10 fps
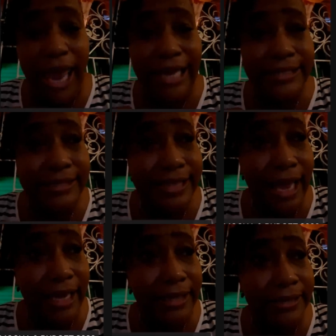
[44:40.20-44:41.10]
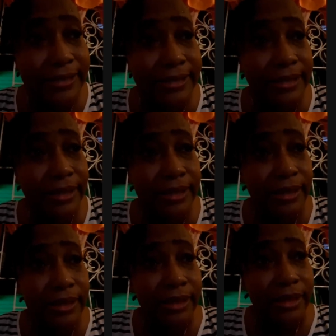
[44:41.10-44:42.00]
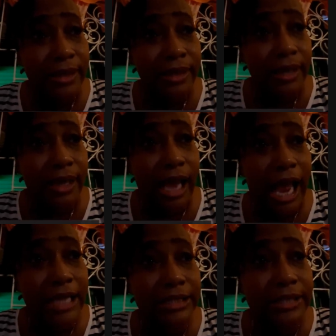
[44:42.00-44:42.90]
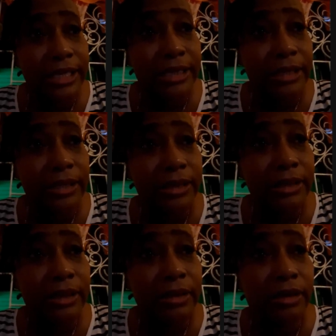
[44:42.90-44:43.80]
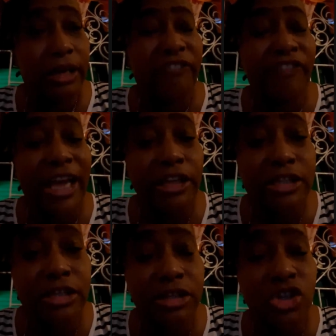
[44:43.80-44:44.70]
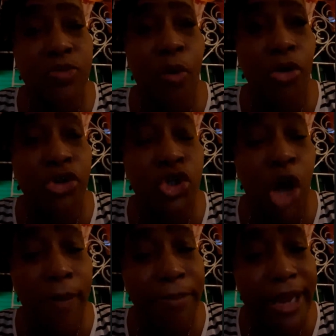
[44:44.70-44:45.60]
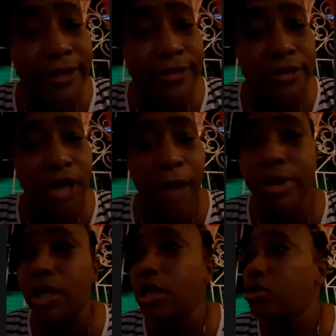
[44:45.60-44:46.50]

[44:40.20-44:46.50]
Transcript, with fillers: exercise at the Cliff Anderson Sports Complex, commonly